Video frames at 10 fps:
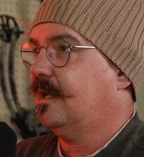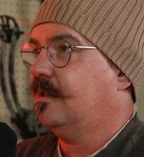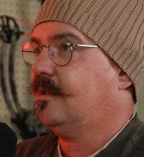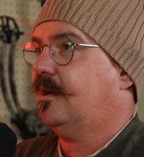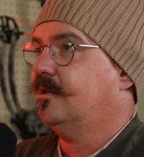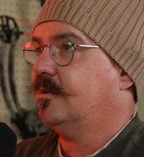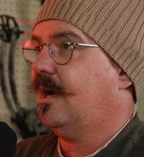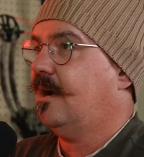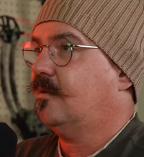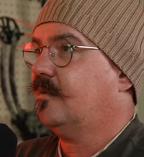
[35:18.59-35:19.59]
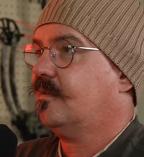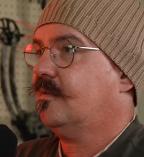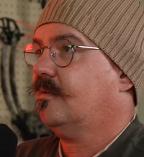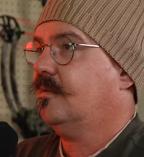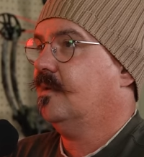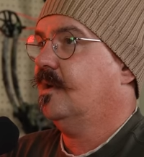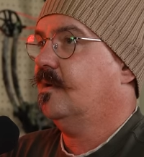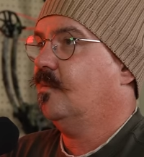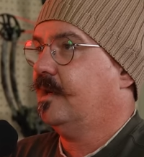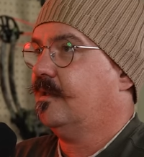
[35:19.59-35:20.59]
inside your house uh,
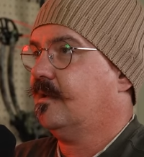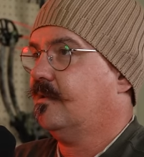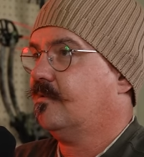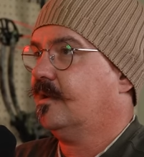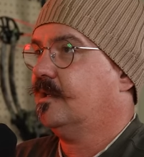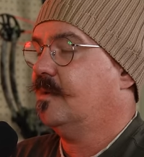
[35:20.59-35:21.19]
when it's constructed.